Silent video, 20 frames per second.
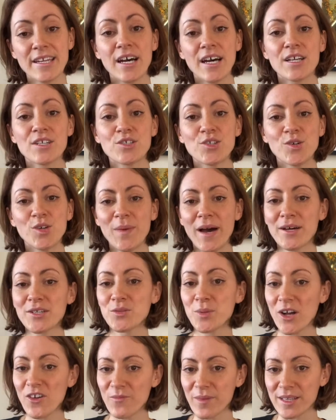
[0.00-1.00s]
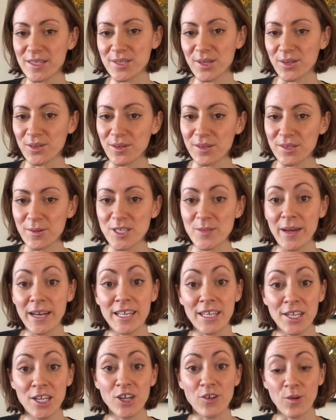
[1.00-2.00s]
taken on to about 12 months old, so it's
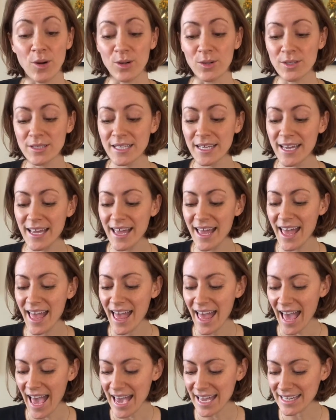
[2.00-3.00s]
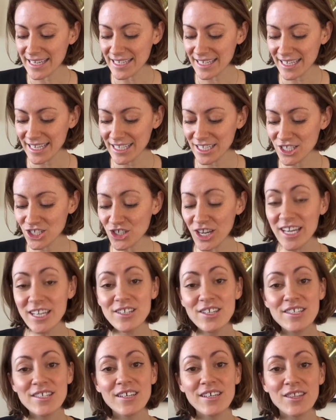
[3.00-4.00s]
about a year old. And it
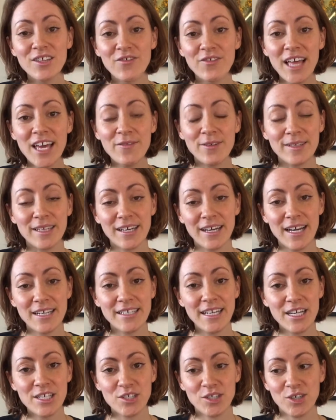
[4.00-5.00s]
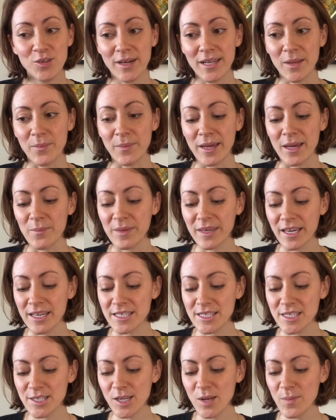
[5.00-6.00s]
changes the flavor and the kind of texture quite a bit
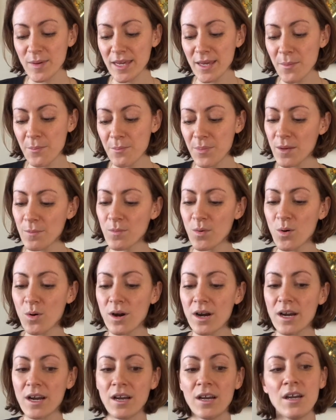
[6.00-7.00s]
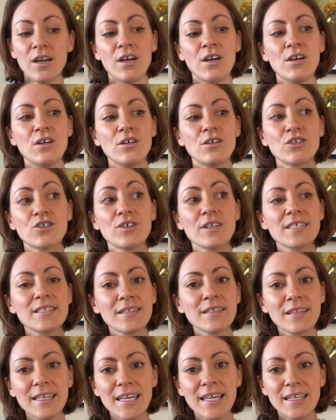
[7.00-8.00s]
because it's going to be a bit more
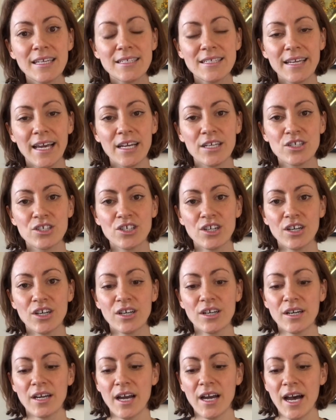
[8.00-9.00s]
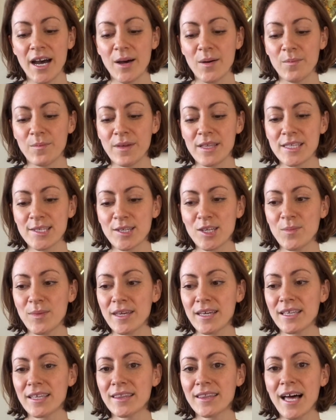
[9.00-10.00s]
crystalline in texture. It's going to
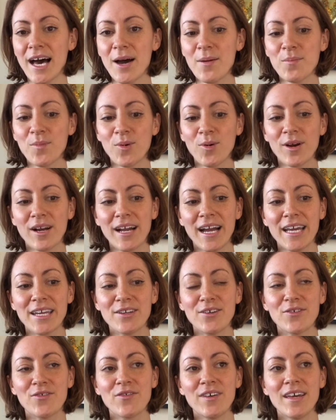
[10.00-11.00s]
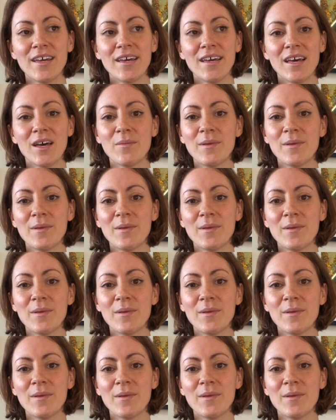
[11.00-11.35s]
be a lot more kind of